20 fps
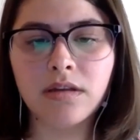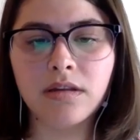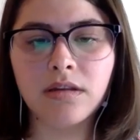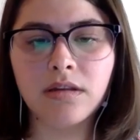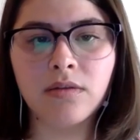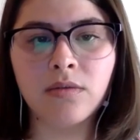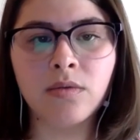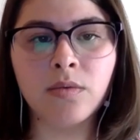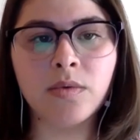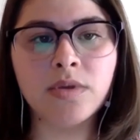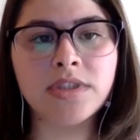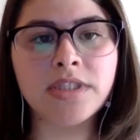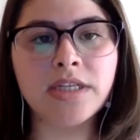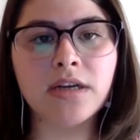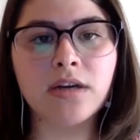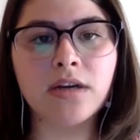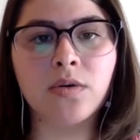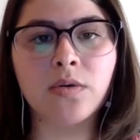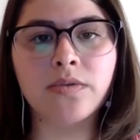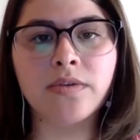We want to
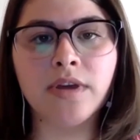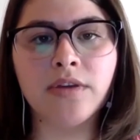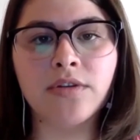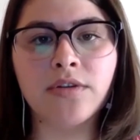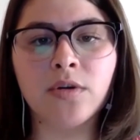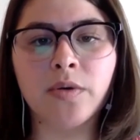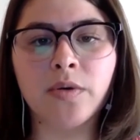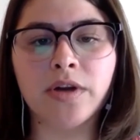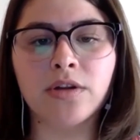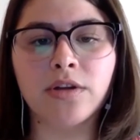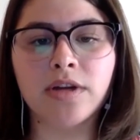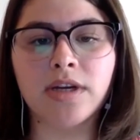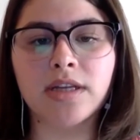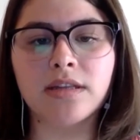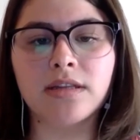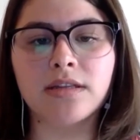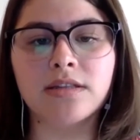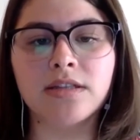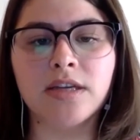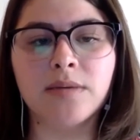take another quick look at
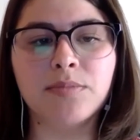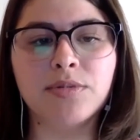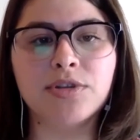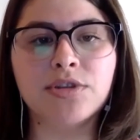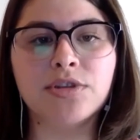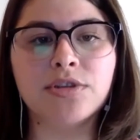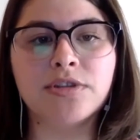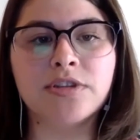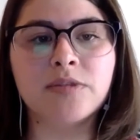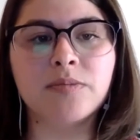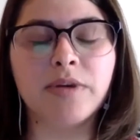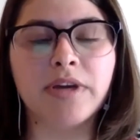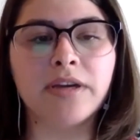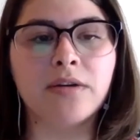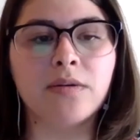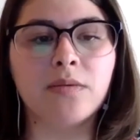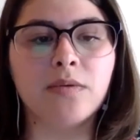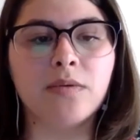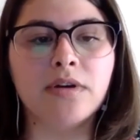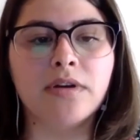the temperature
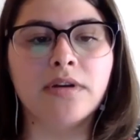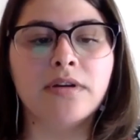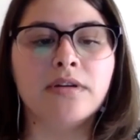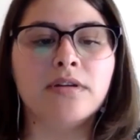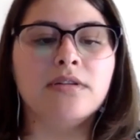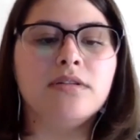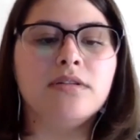spike one.